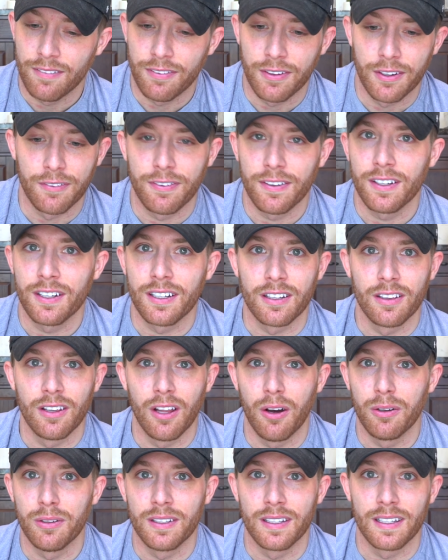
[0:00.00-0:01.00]
If you're feeling
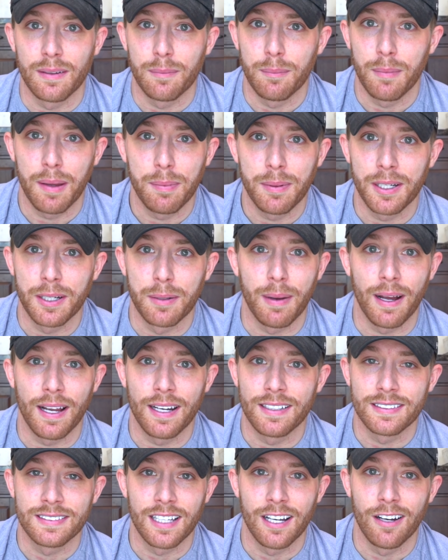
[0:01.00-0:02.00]
lonely, maybe you're
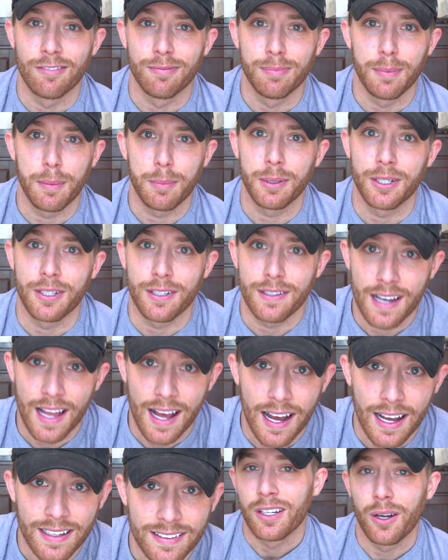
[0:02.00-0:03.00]
by yourself, maybe you're
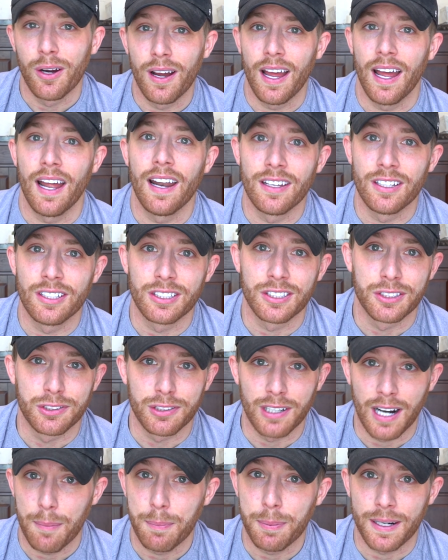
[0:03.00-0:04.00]
not, go ahead and just
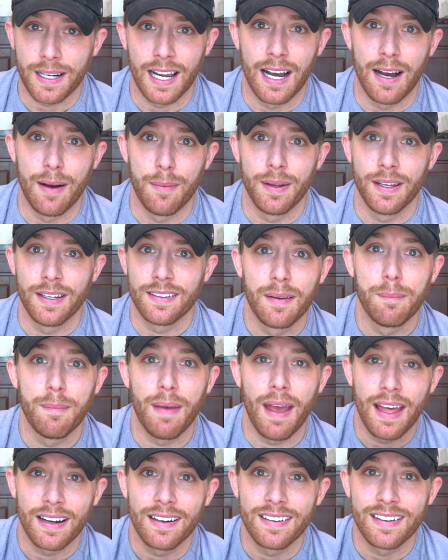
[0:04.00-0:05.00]
drop a comment.
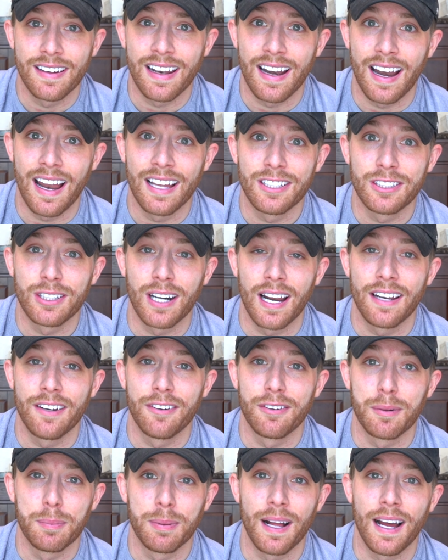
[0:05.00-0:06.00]
Madilyn and I tried
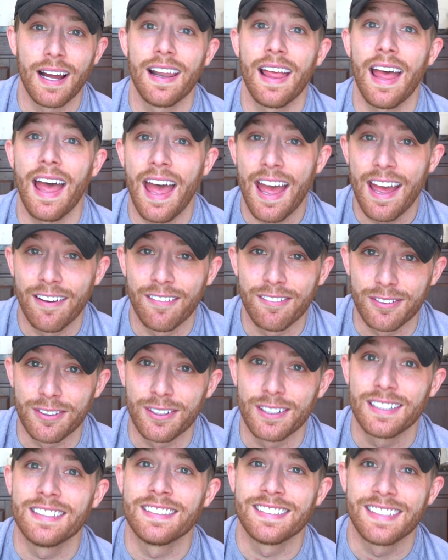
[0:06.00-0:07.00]
to reply to
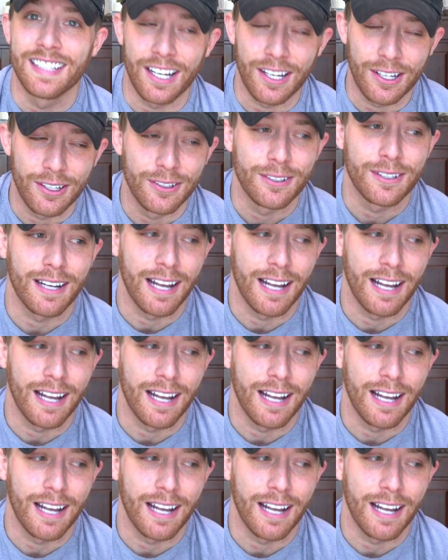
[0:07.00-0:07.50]
every single